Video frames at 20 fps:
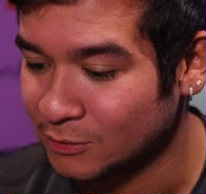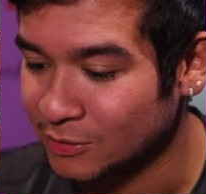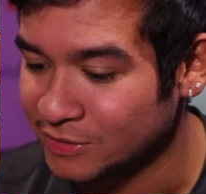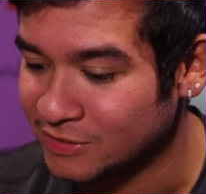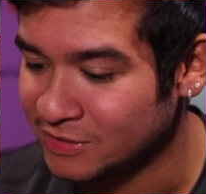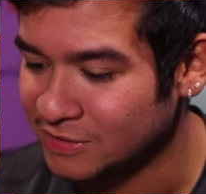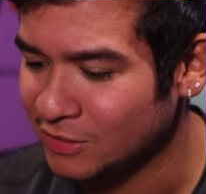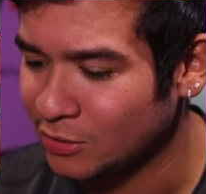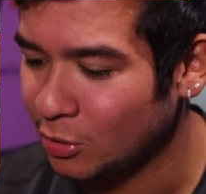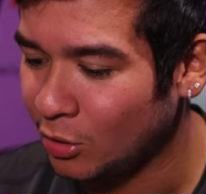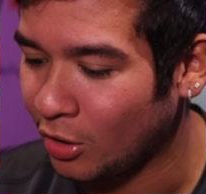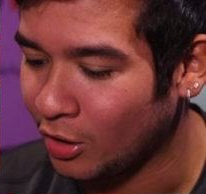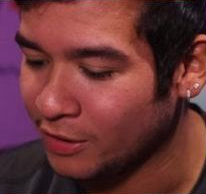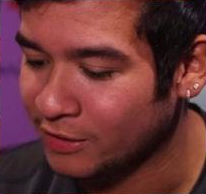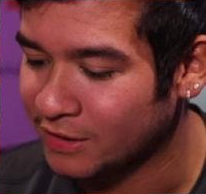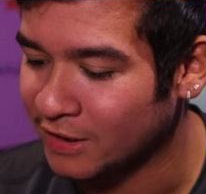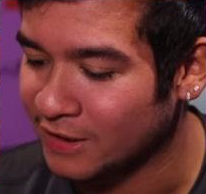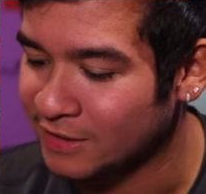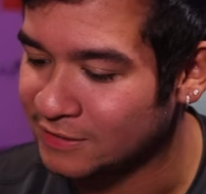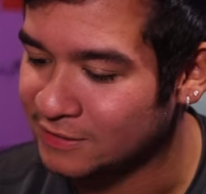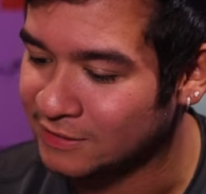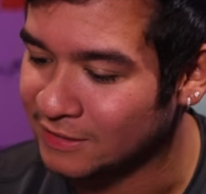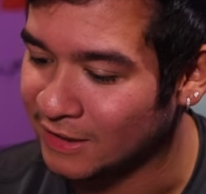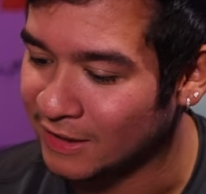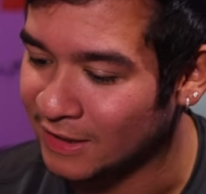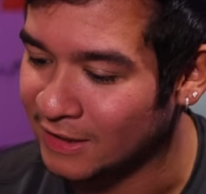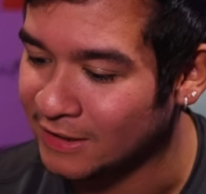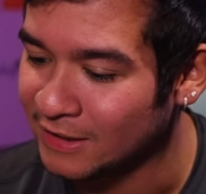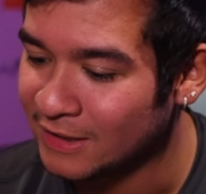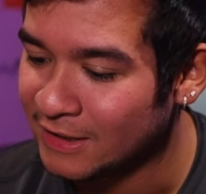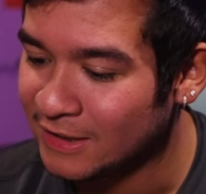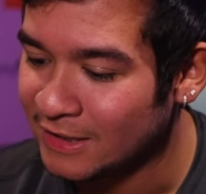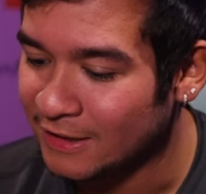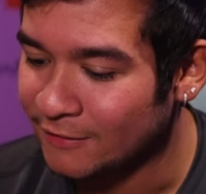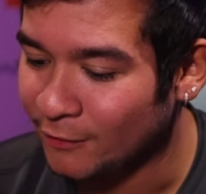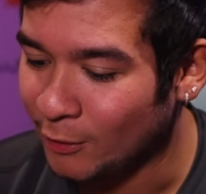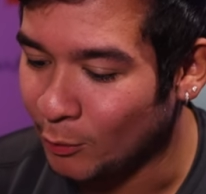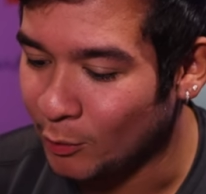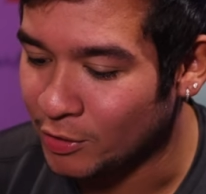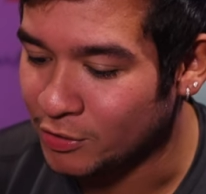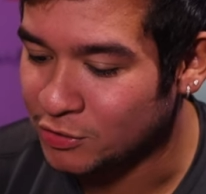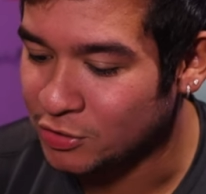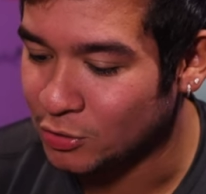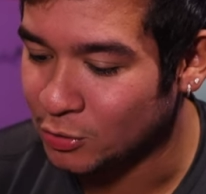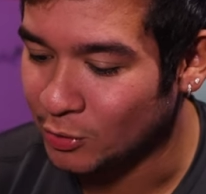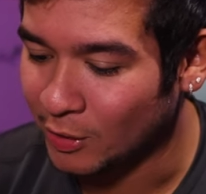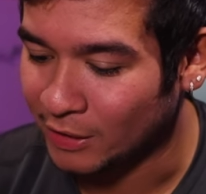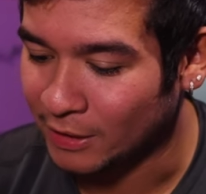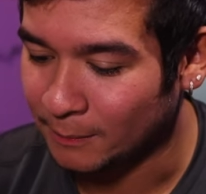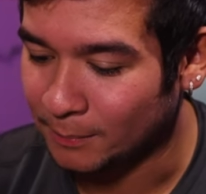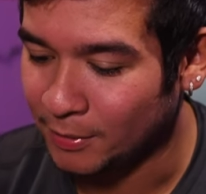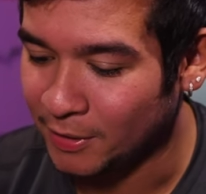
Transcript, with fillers: It's a little hard case that if I want to, I could